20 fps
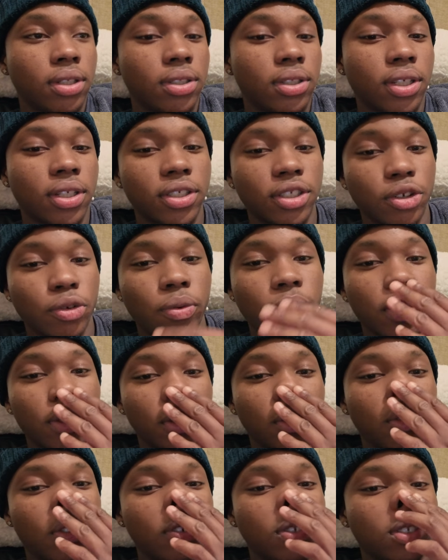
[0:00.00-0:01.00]
Because the way their
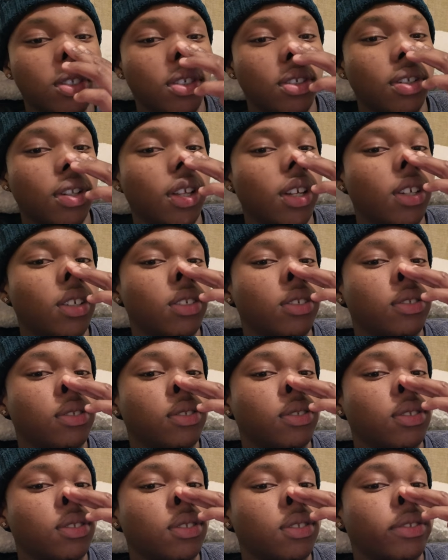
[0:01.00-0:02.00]
noses are, like,
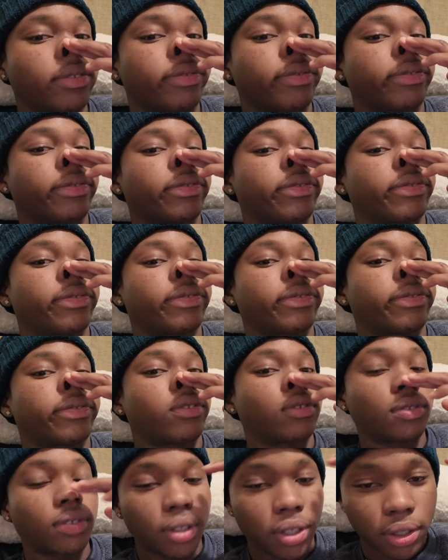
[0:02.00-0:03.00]

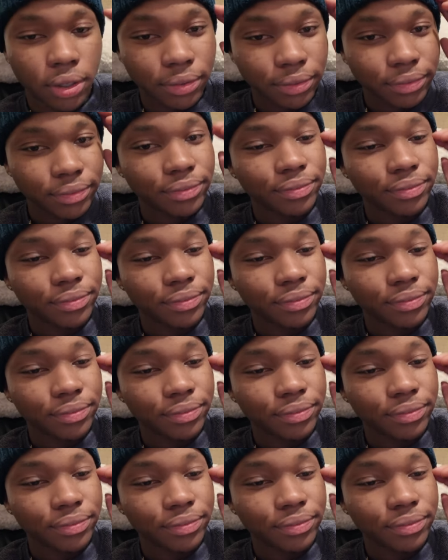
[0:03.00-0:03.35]
you know?